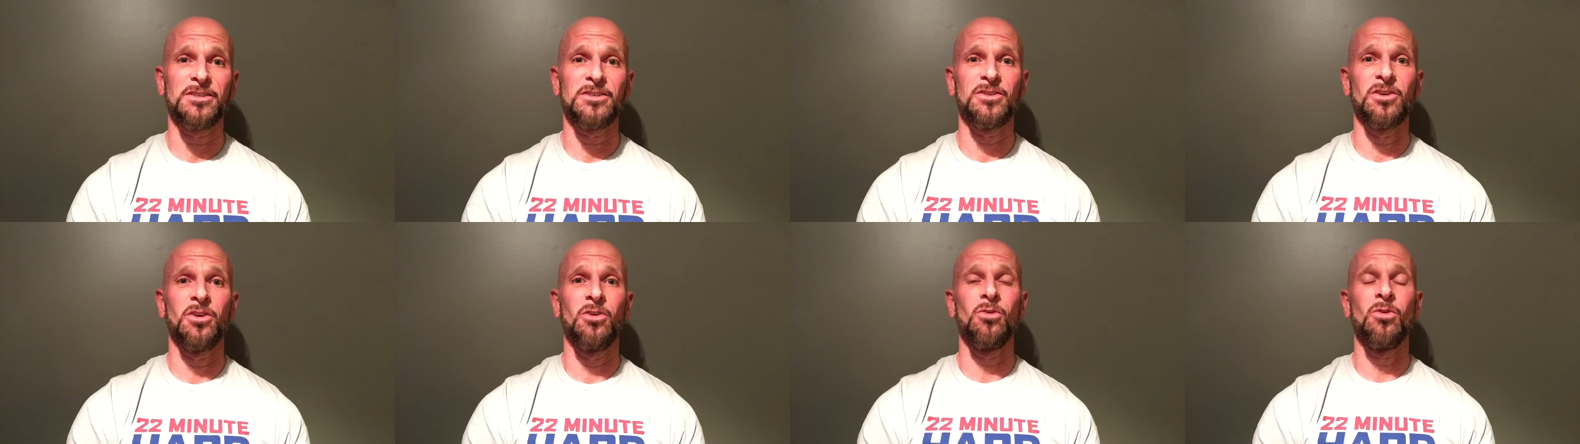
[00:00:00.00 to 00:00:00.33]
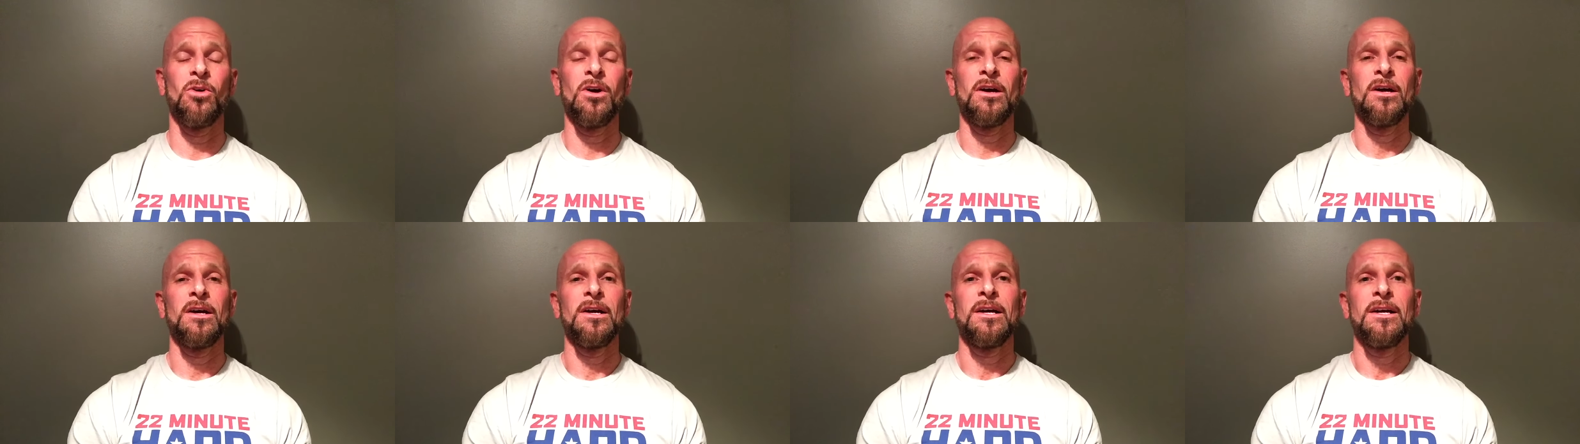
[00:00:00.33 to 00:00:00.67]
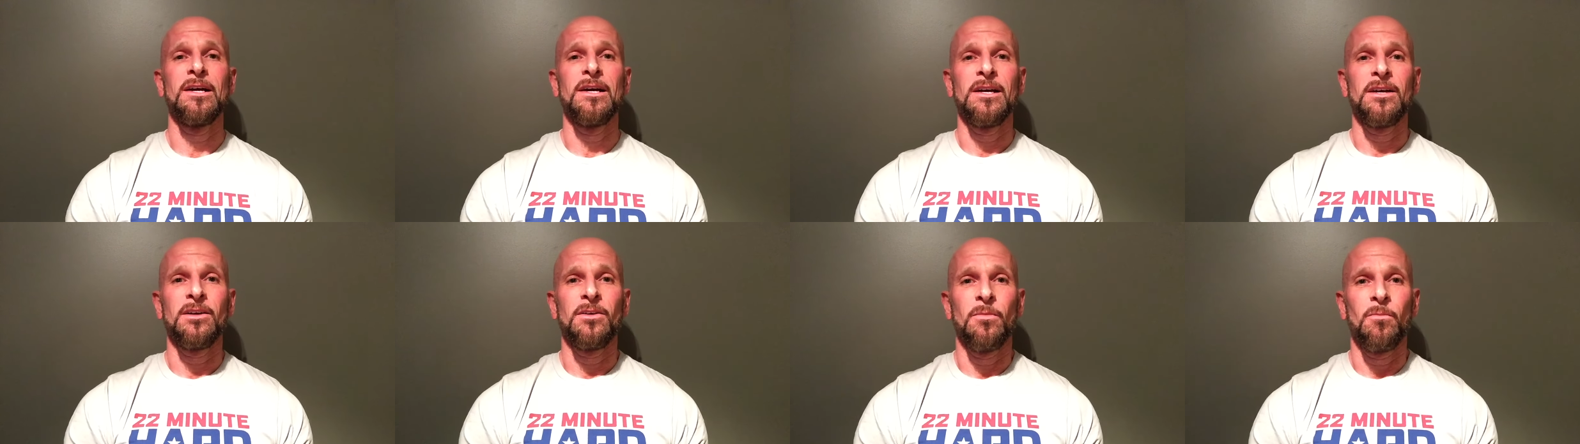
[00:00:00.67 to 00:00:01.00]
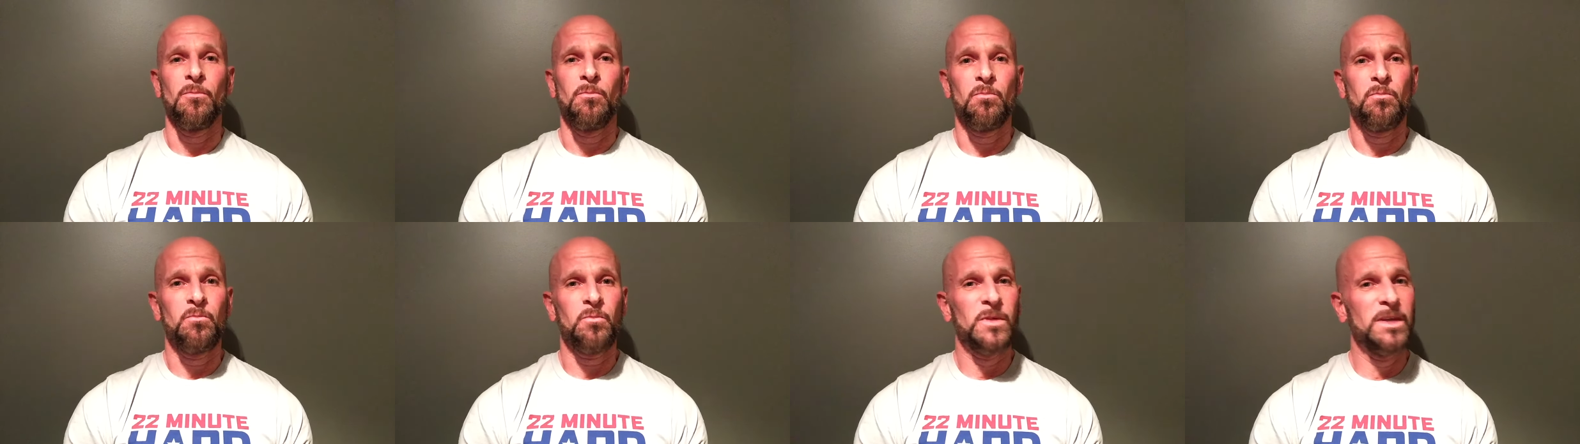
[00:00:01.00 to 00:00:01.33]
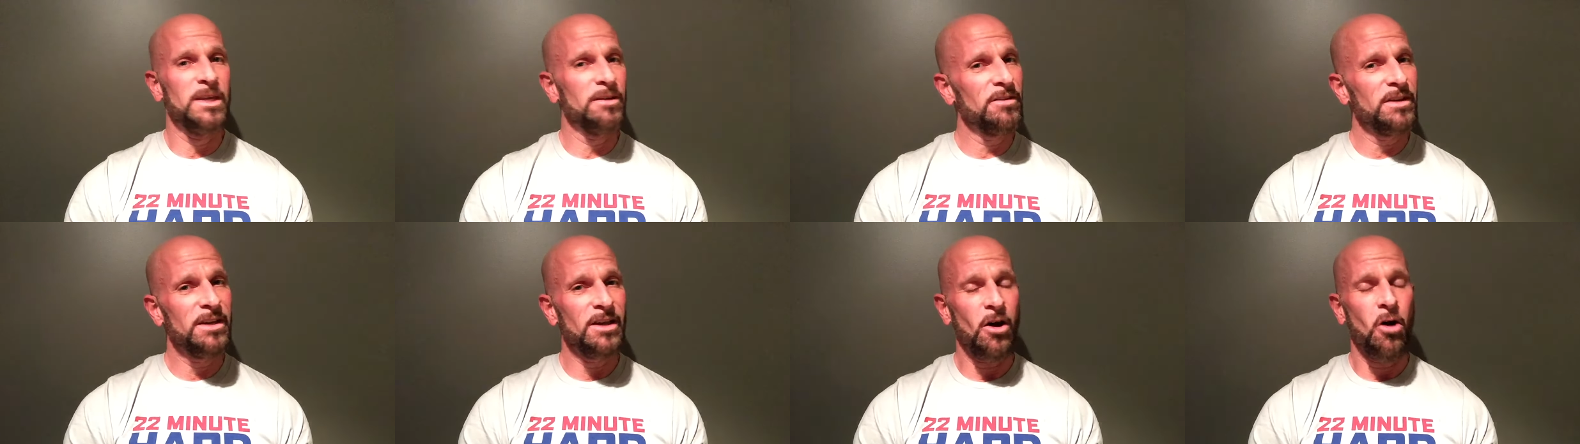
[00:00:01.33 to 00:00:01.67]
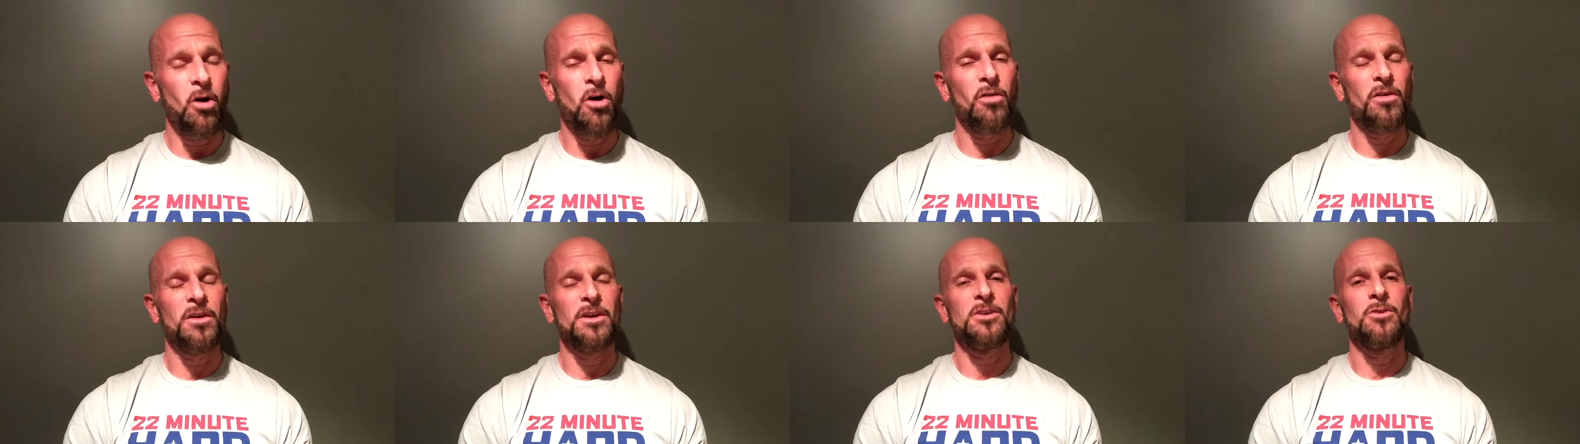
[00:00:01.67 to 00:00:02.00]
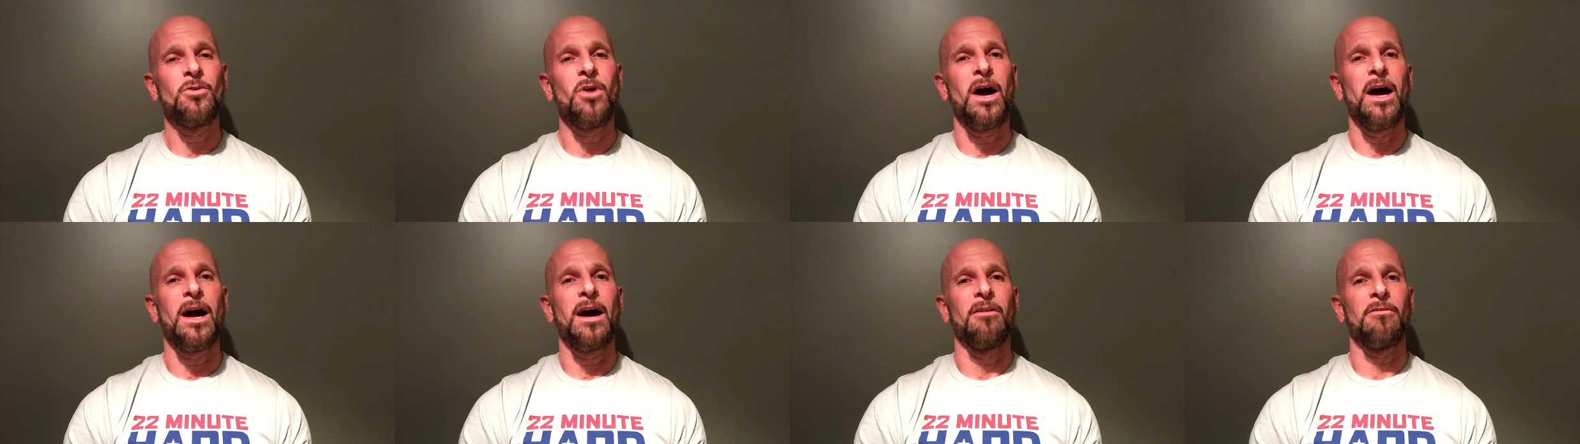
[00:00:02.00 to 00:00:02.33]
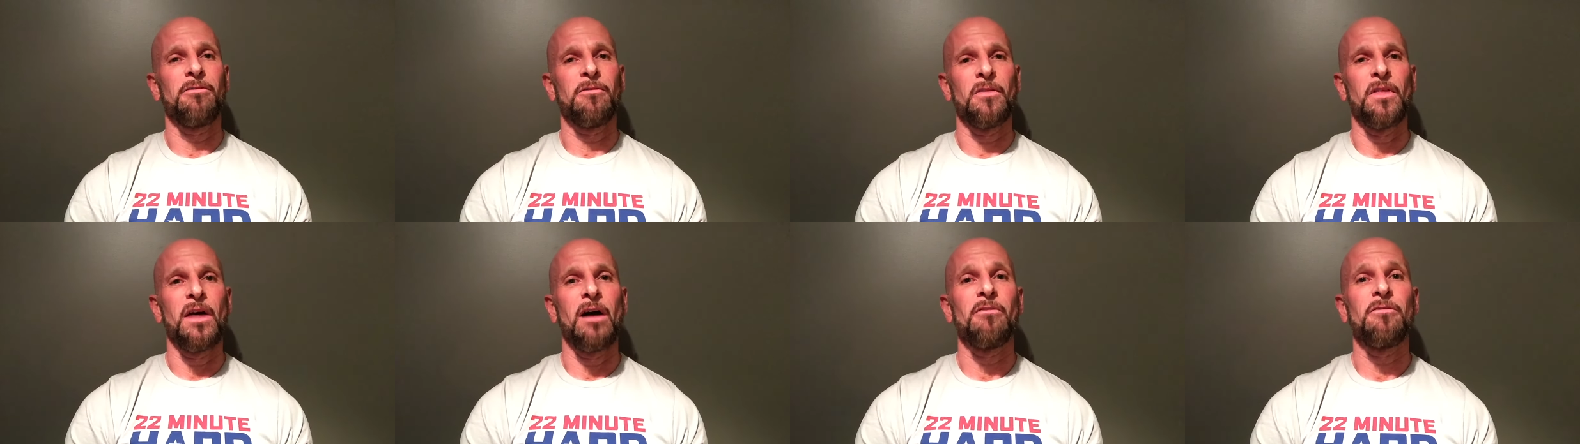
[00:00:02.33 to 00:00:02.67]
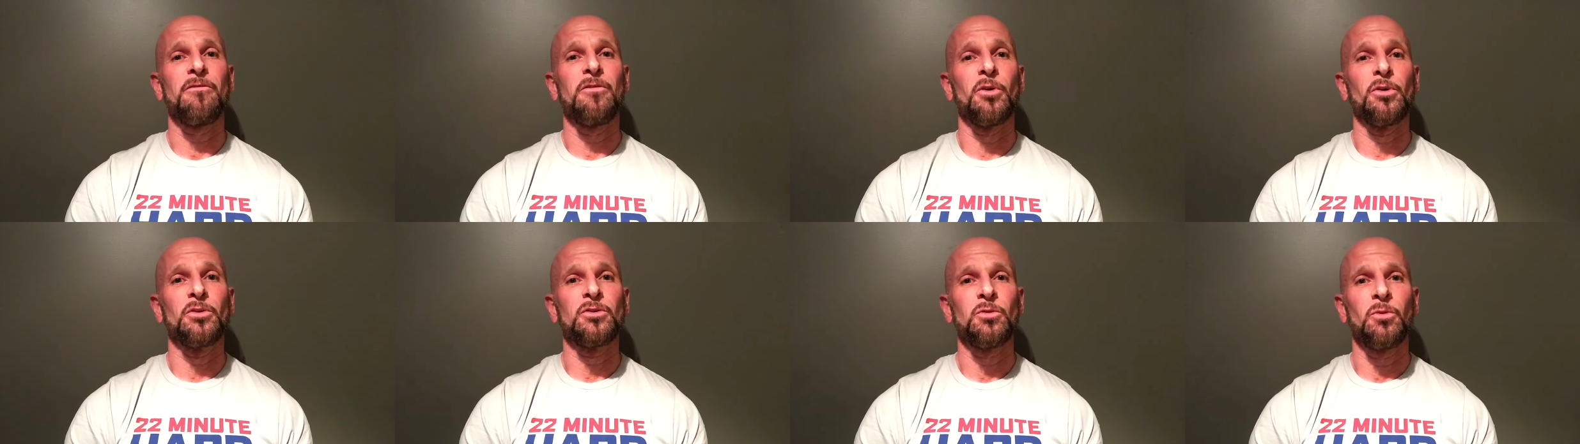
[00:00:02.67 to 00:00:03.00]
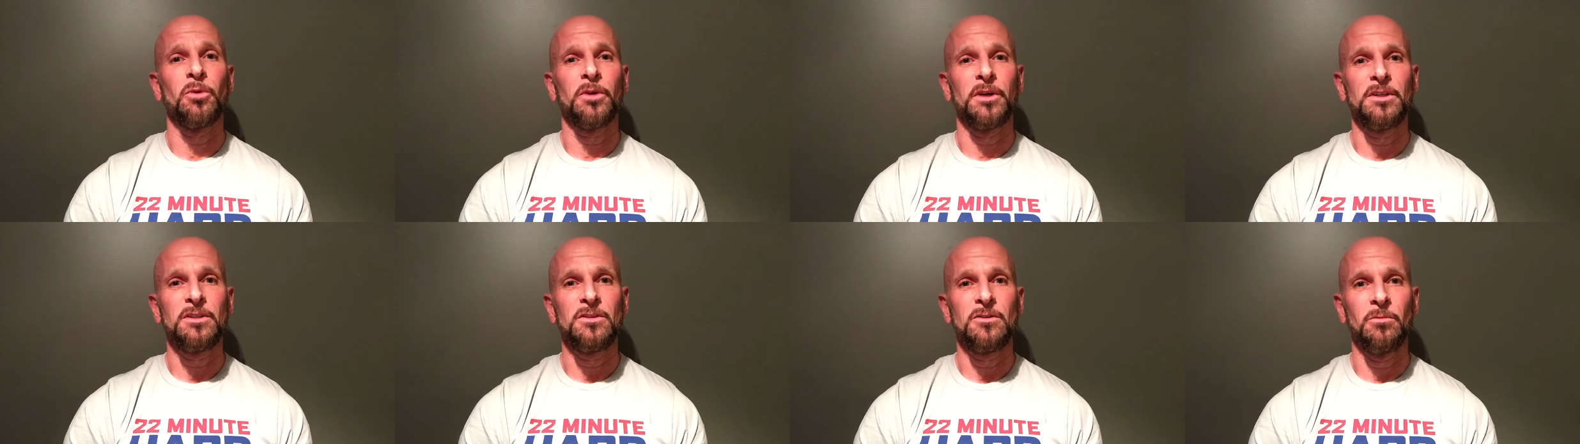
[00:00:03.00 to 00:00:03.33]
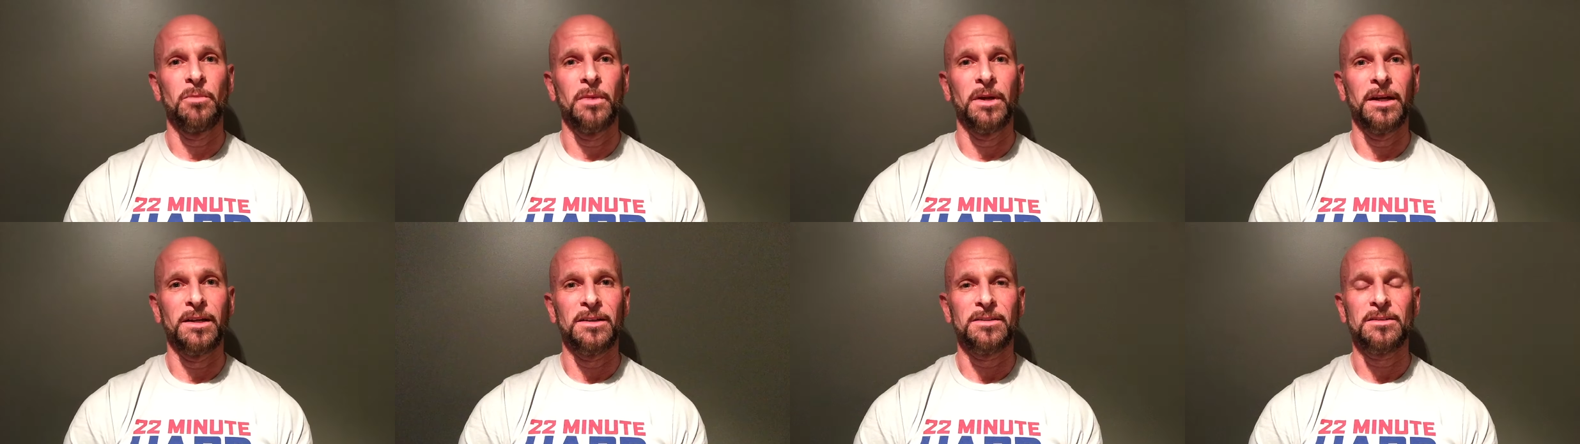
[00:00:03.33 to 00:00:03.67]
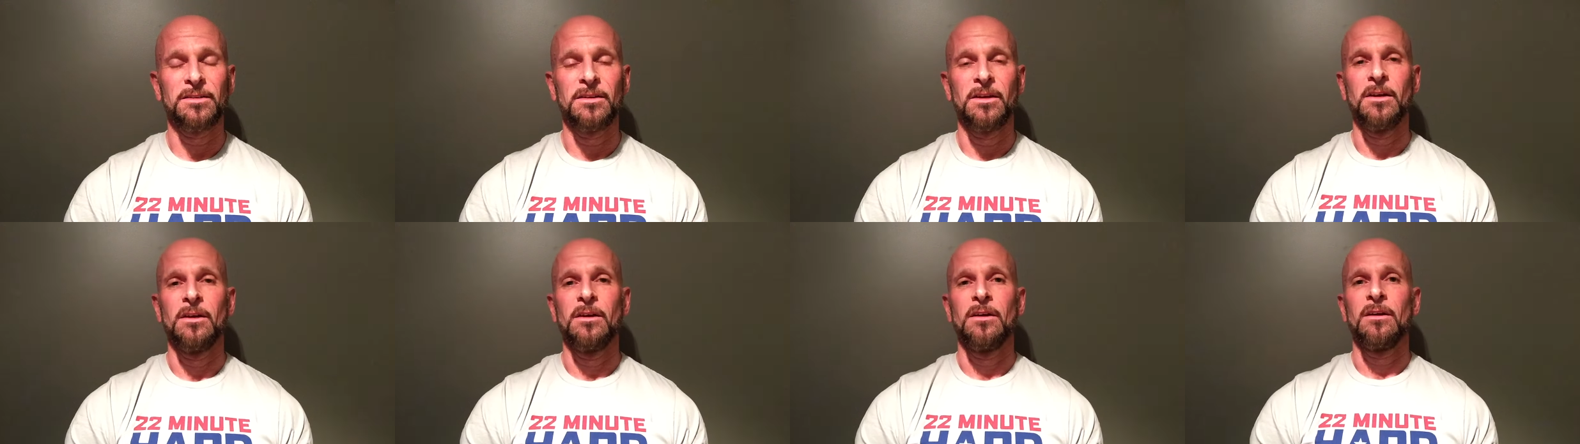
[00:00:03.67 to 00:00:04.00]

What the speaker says: So give it all that you have for that full 22 minutes.